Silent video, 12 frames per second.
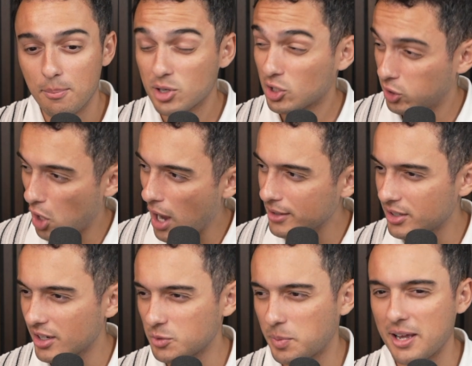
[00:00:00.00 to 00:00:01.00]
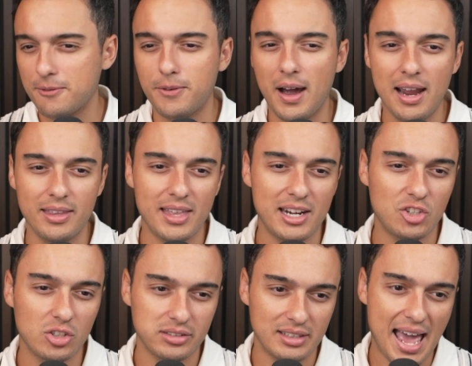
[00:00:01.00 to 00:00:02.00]
Claude does, but I find that it
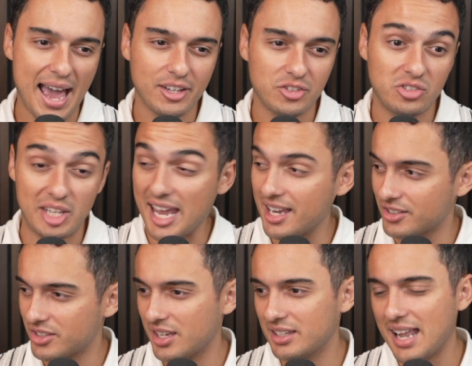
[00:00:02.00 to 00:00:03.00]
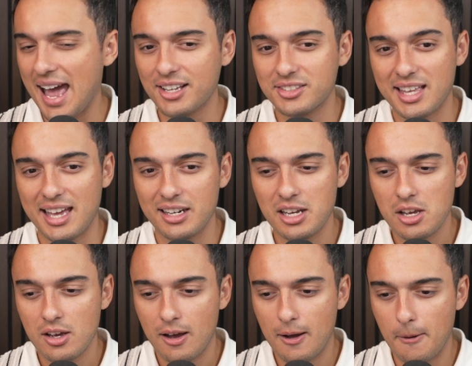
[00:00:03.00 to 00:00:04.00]
just lacks taste. It lacks that
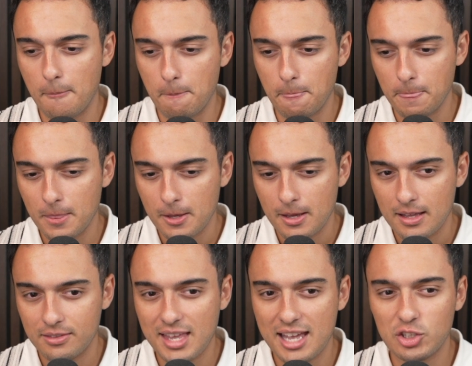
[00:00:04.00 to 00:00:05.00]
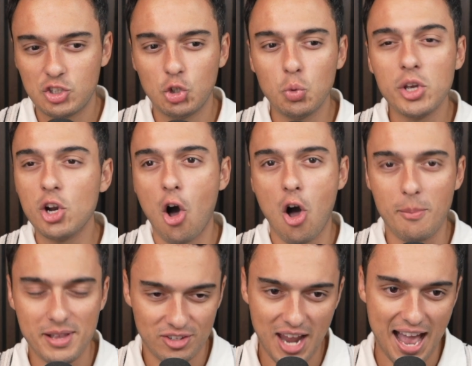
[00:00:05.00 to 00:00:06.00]
that do-it-all
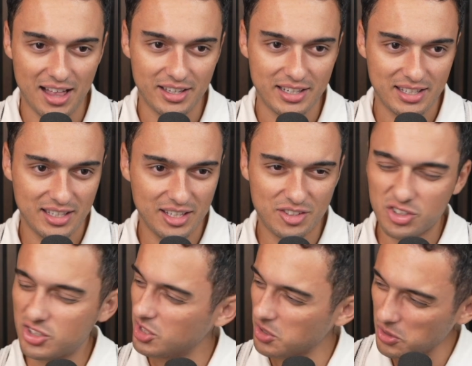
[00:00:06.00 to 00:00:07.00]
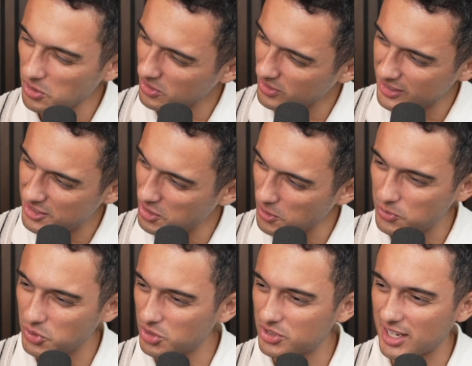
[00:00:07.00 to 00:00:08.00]
mentality. It still
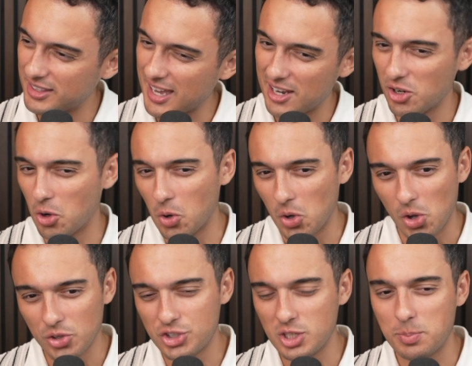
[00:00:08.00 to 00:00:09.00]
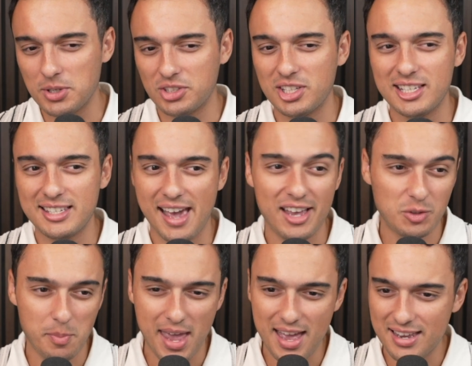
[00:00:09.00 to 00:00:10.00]
feels like that old GPT
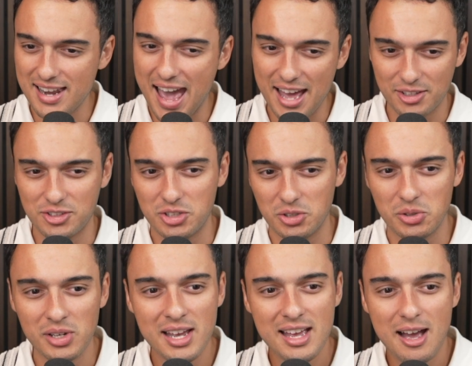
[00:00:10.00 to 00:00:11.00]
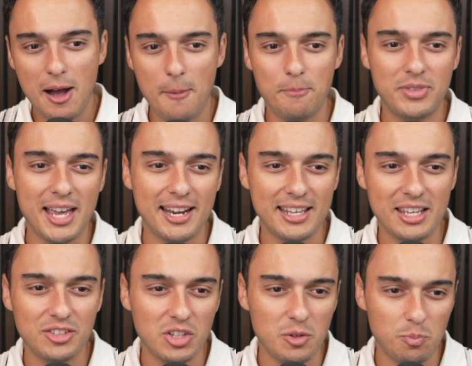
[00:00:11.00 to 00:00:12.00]
yes man attitude that
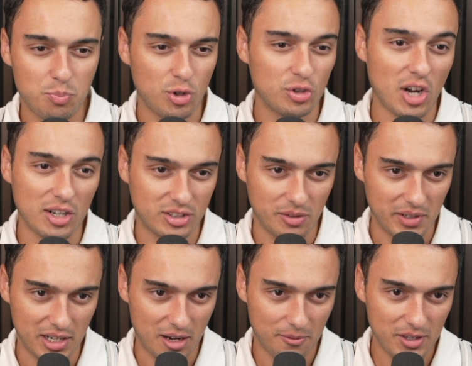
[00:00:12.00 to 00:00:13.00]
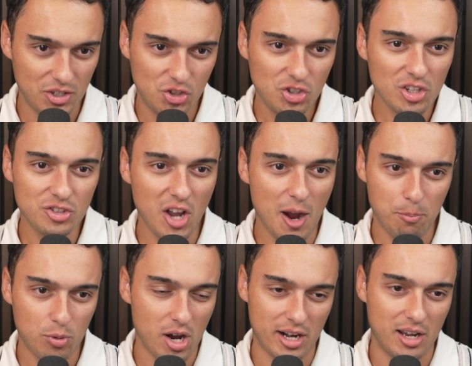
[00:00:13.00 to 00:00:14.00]
isn't productive enough. It's just not
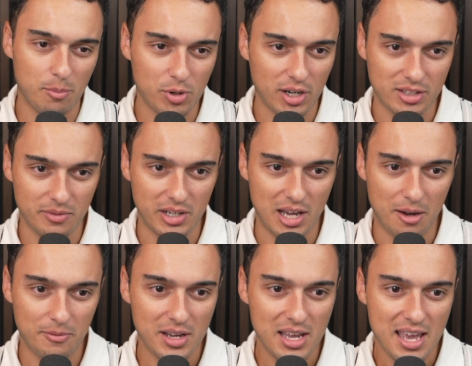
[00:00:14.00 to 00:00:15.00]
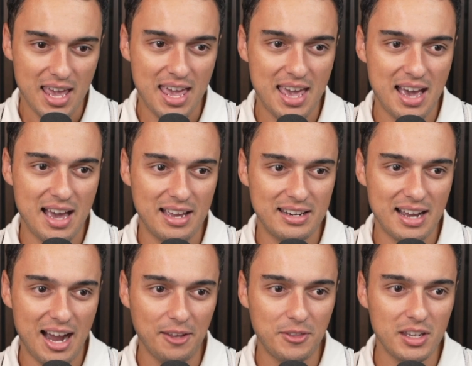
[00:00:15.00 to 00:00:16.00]
productive enough. And
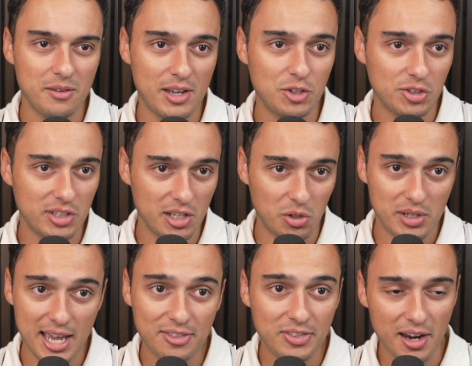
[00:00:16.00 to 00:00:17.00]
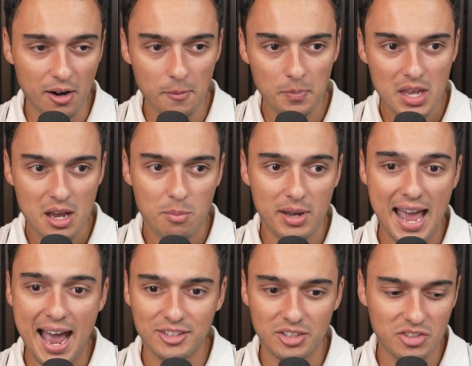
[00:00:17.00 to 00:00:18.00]
I think eventually it'll get there. But
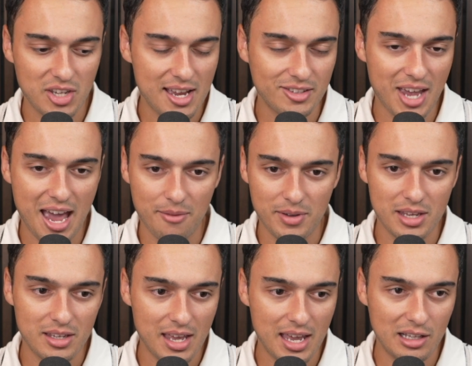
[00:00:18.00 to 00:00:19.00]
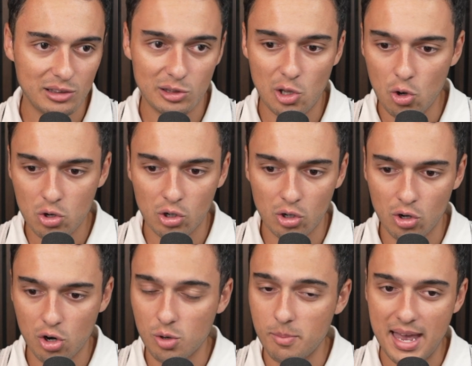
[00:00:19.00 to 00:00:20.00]
as it stands, having a local
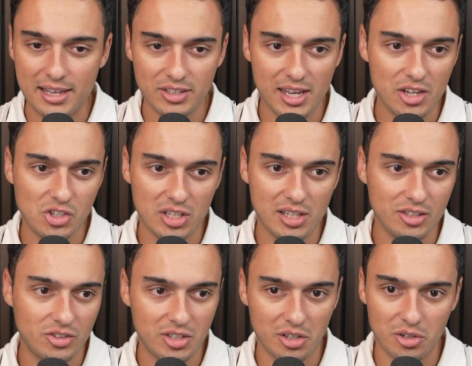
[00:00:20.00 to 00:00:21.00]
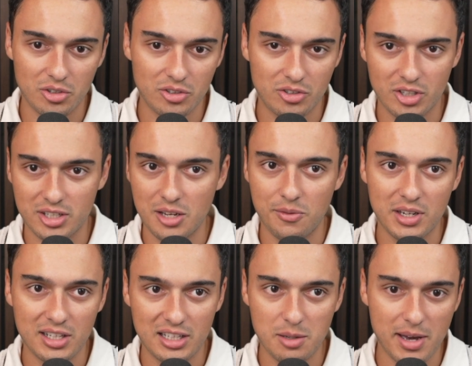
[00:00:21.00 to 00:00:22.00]
Hermes agent is still
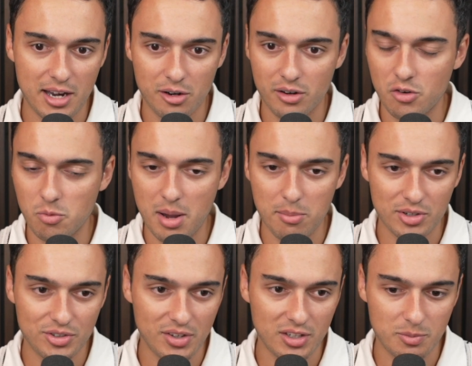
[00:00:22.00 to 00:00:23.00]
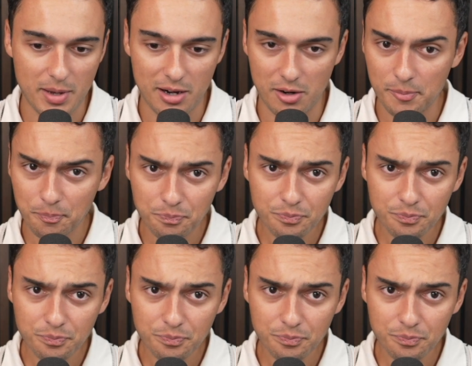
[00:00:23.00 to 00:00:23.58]
significantly better. It remembers things better.